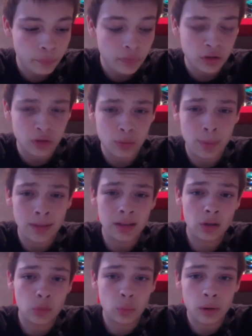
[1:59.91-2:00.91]
So depending
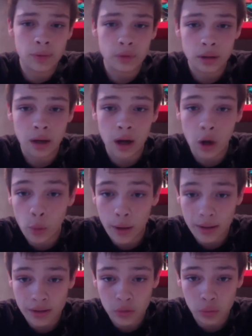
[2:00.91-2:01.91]
on whatever
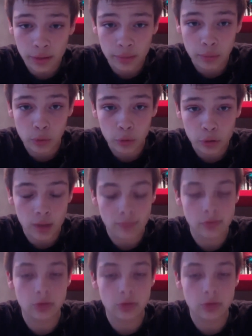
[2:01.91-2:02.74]
OS you like more, you're obviously